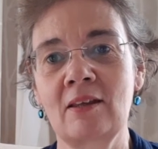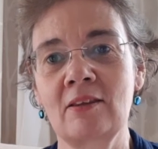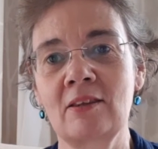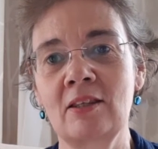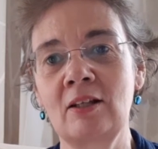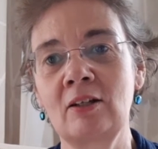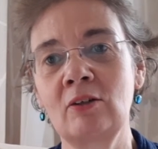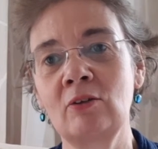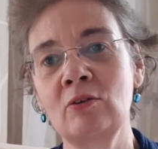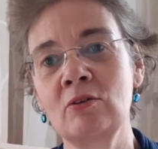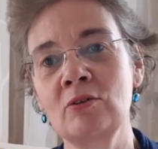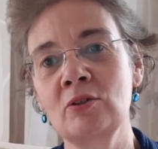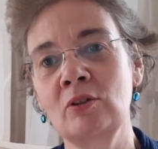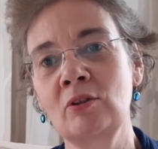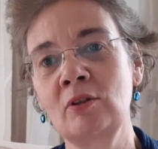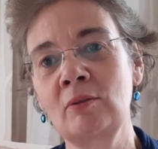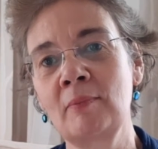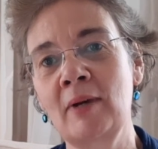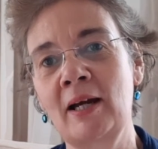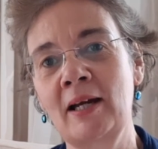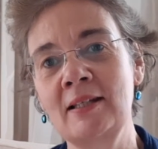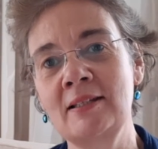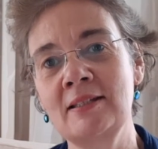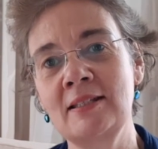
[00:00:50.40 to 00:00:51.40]
The Lord
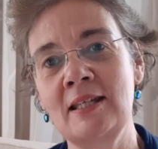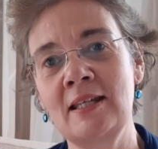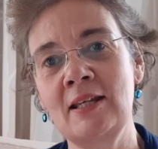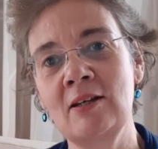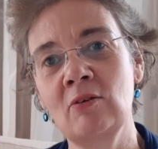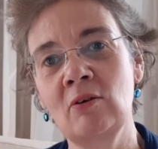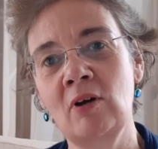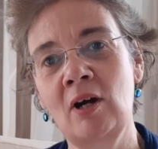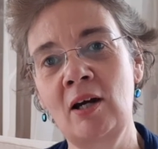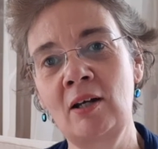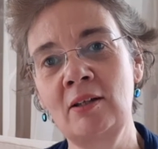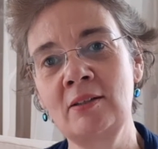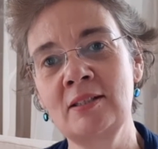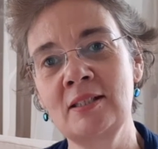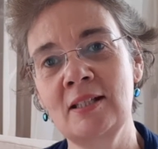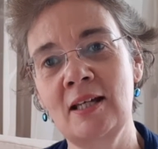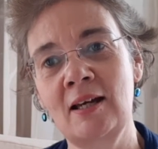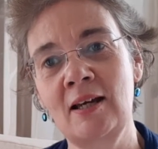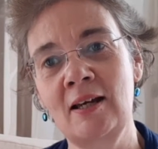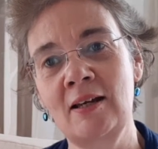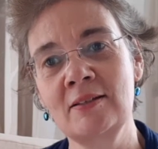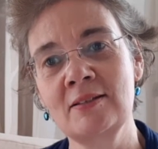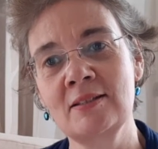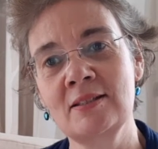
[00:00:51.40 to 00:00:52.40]
Almighty grant
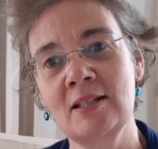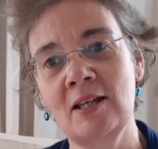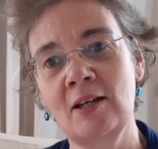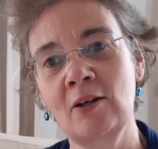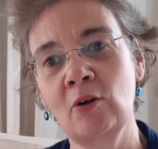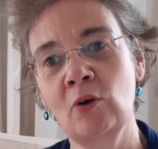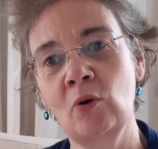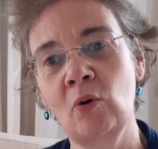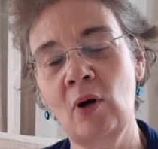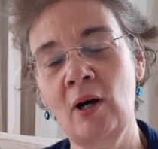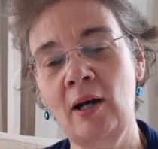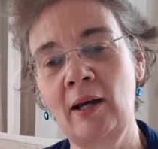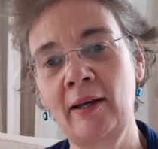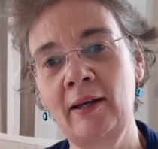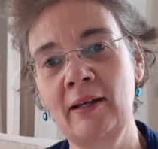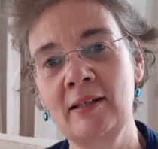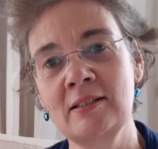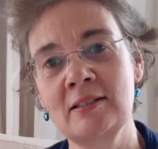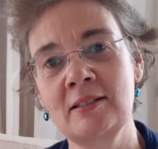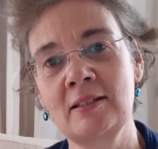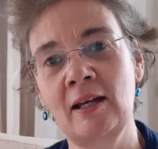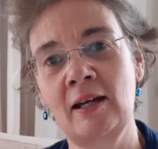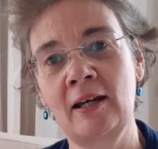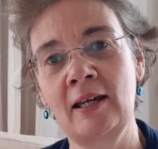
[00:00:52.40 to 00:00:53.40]
us a
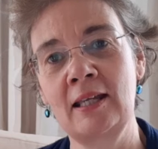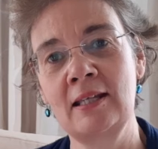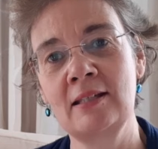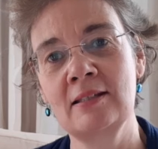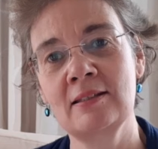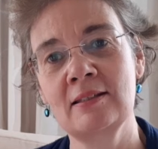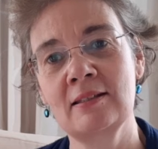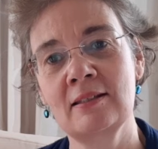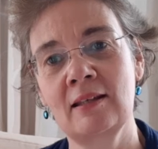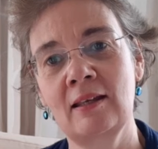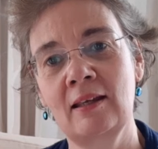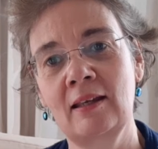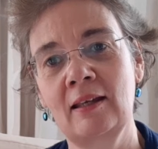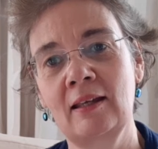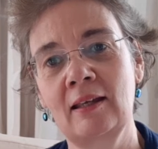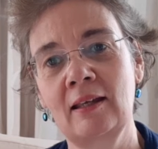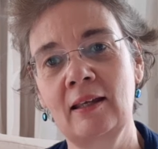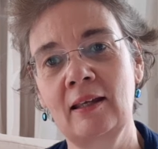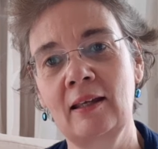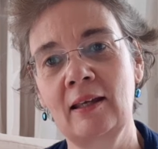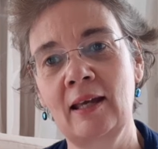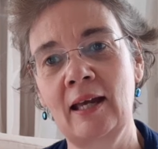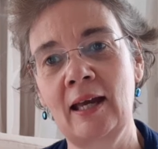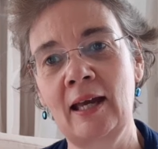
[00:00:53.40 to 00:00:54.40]
quiet night
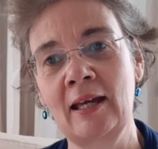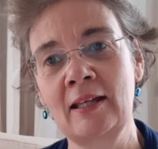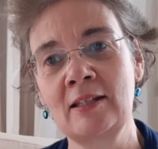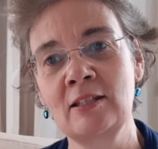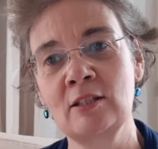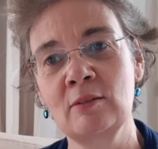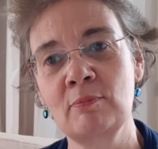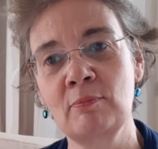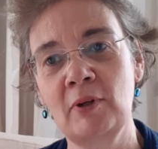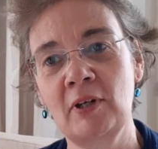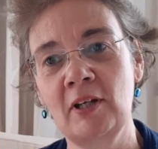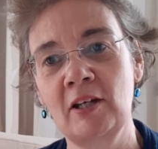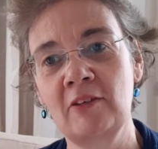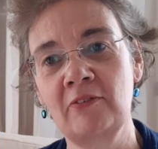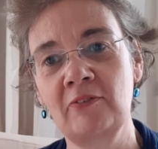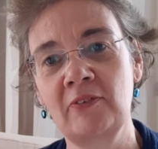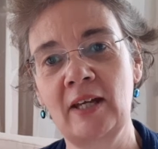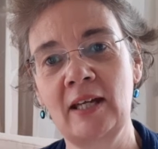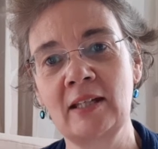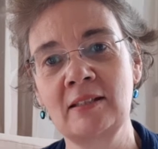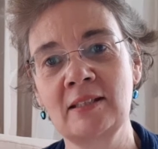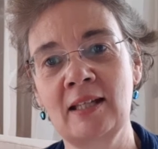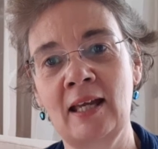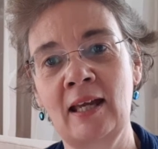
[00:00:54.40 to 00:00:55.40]
and a
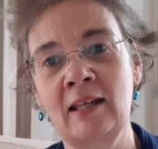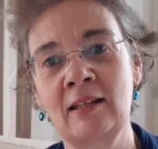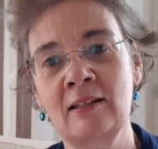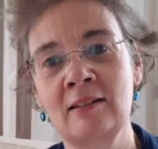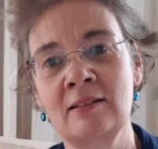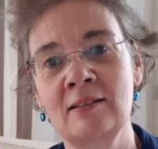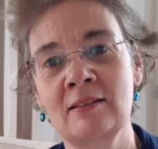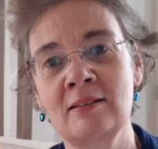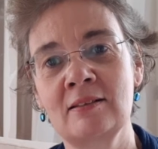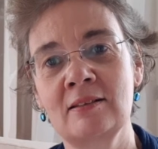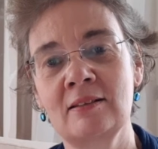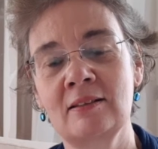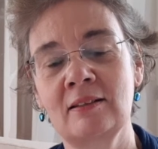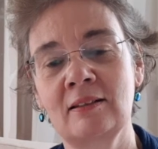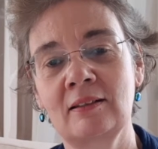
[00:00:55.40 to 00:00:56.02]
perfect end.